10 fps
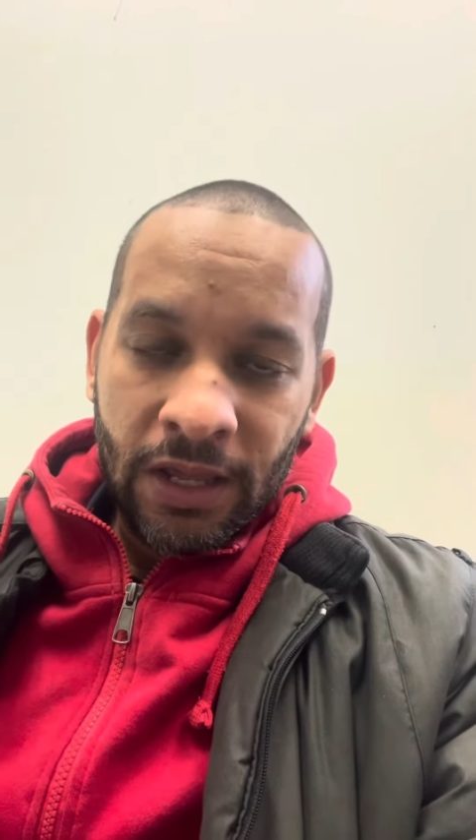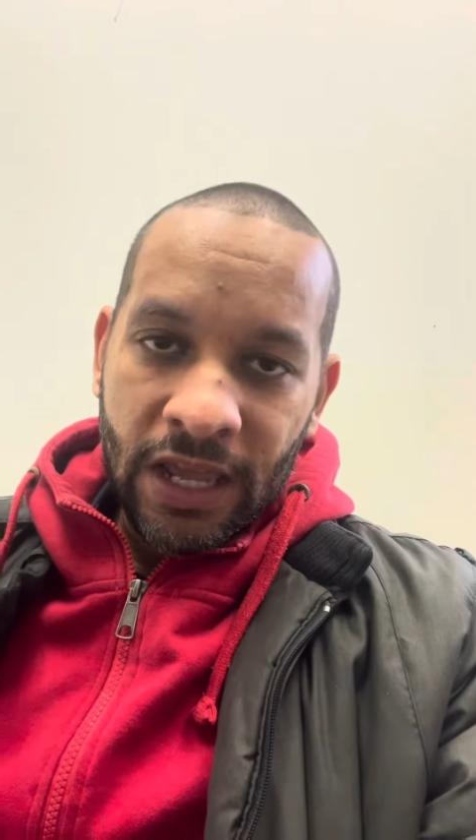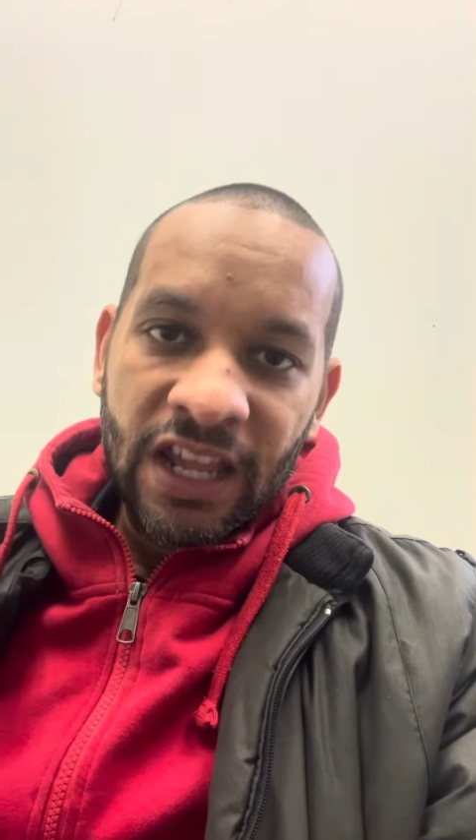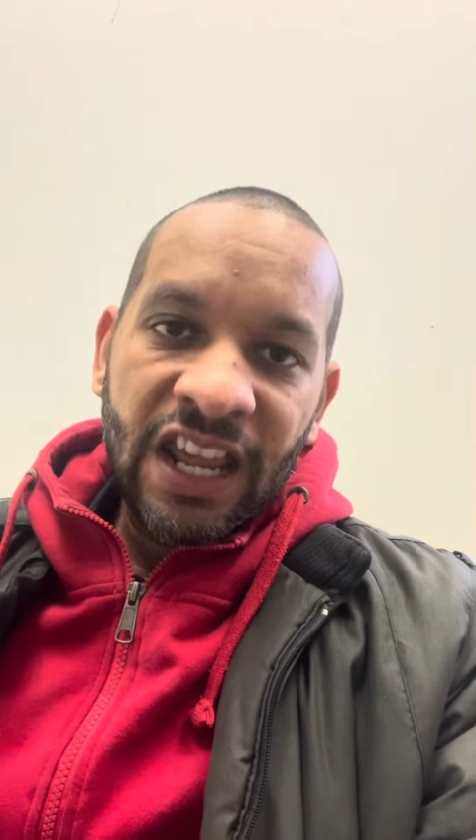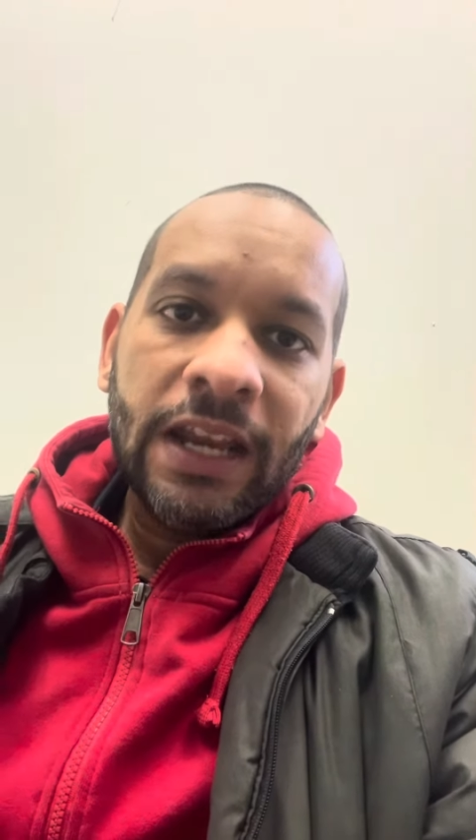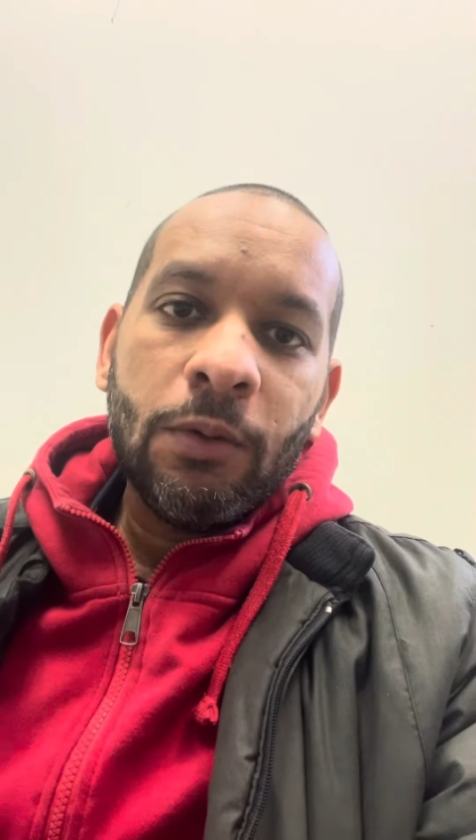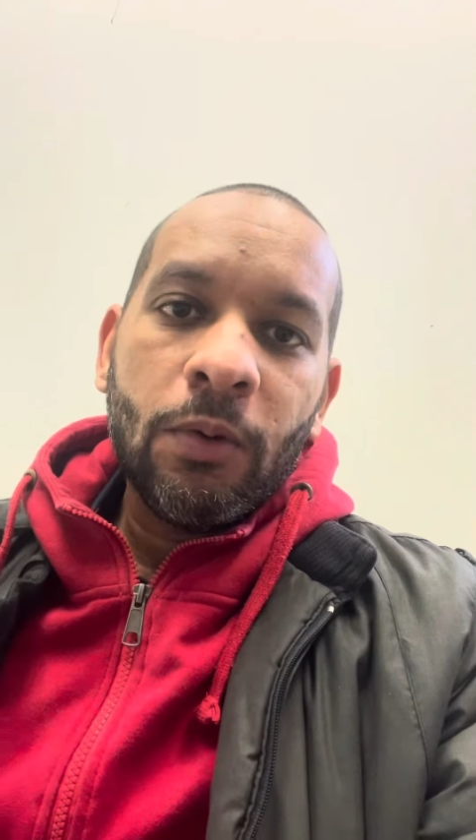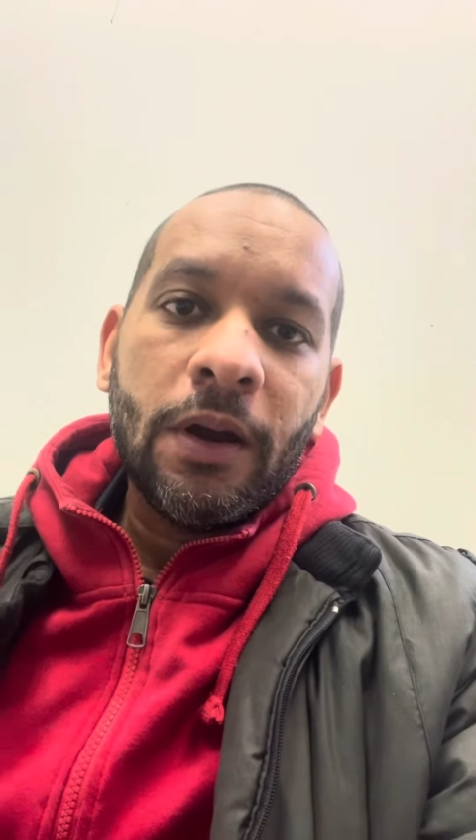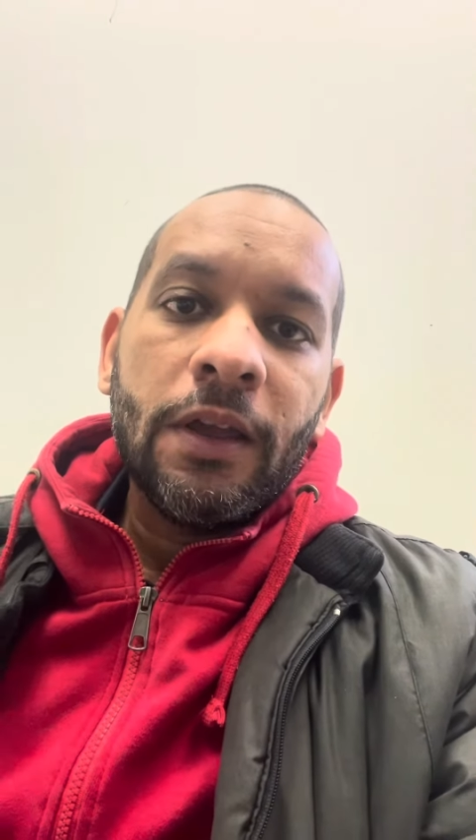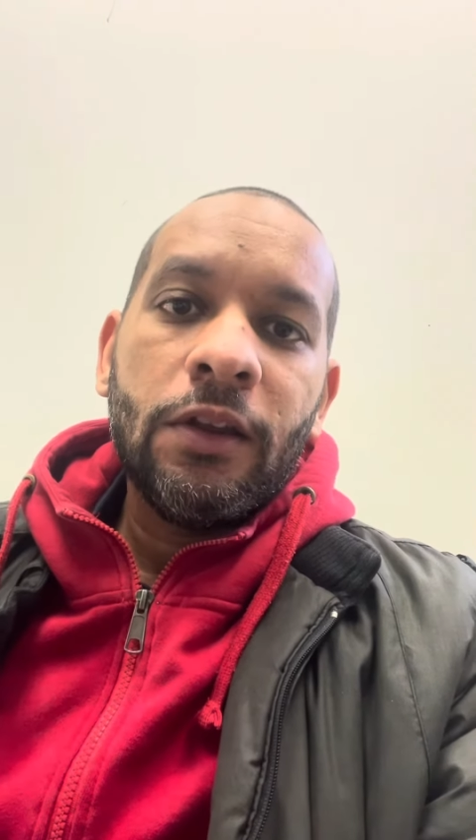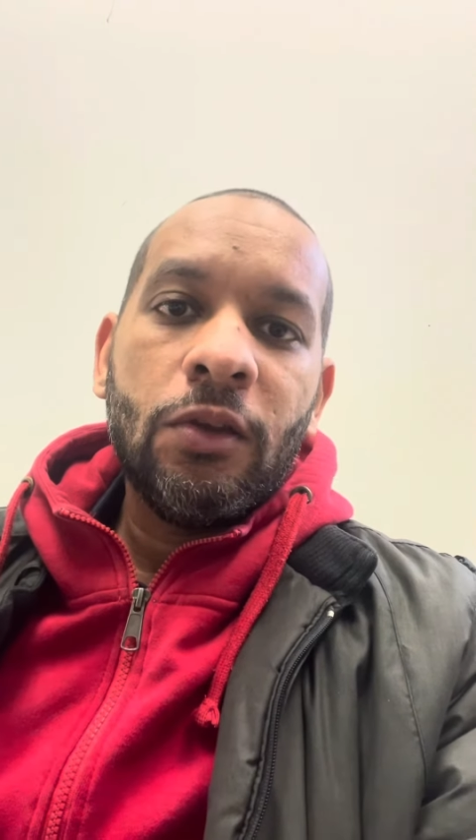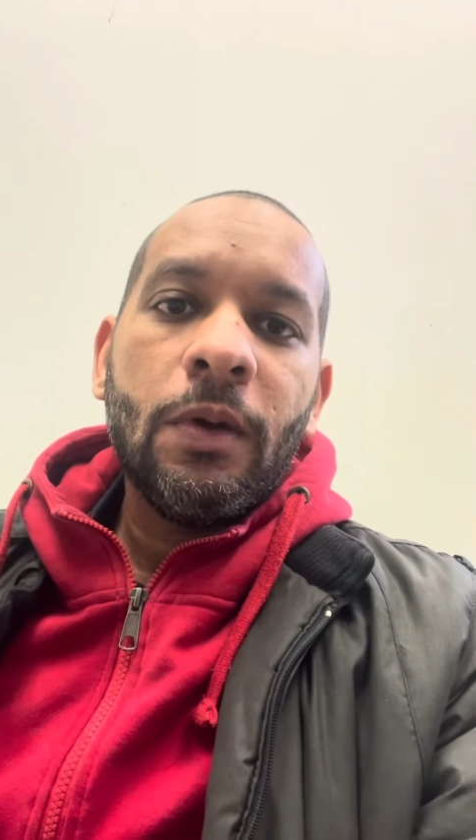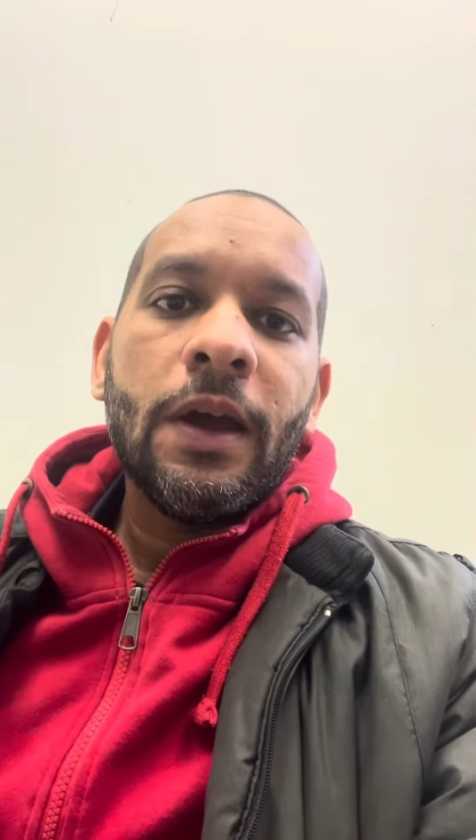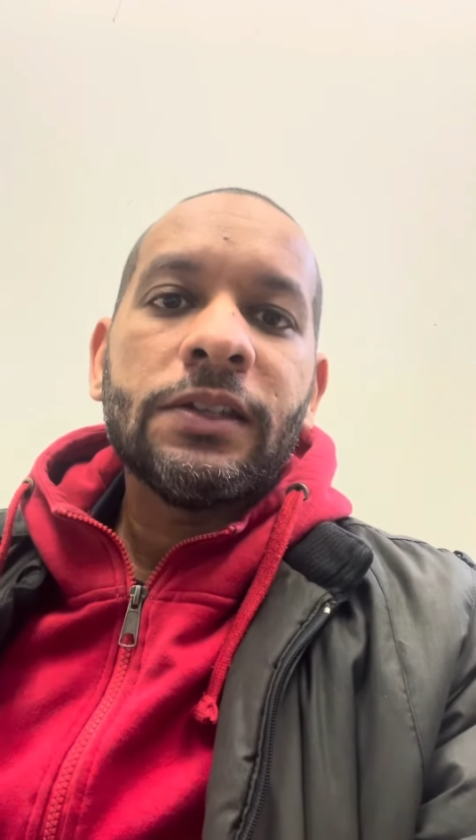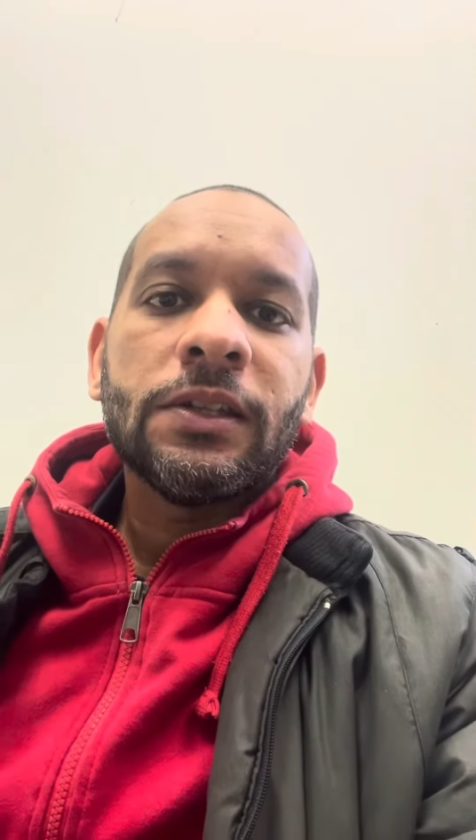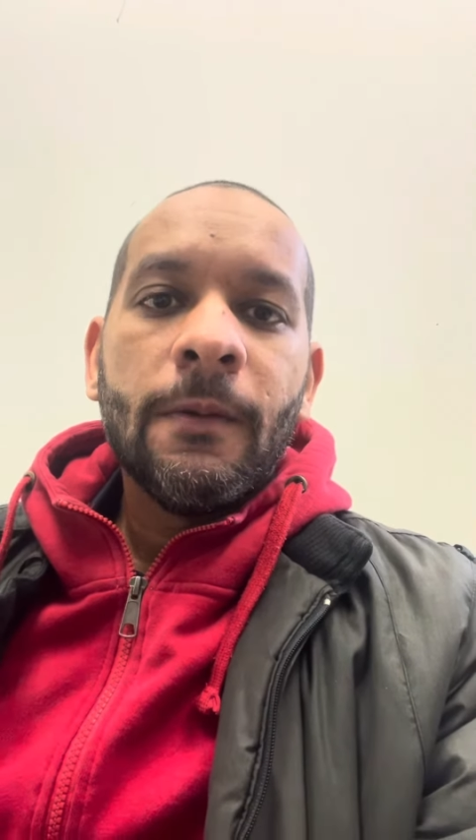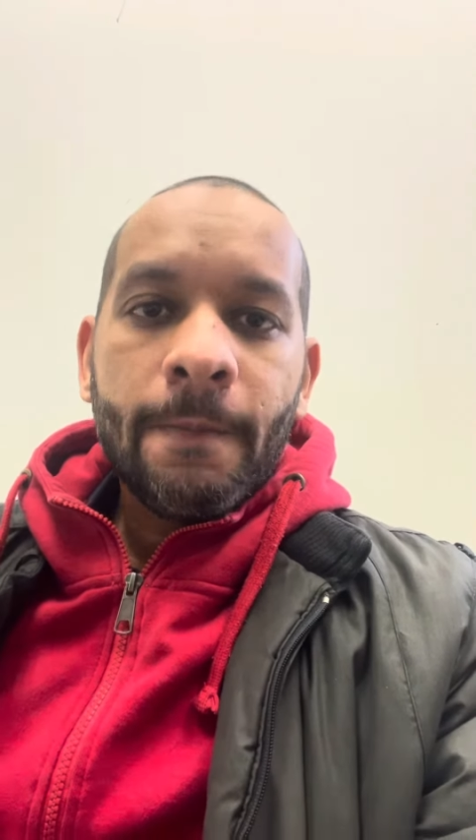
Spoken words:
in anywhere in the US.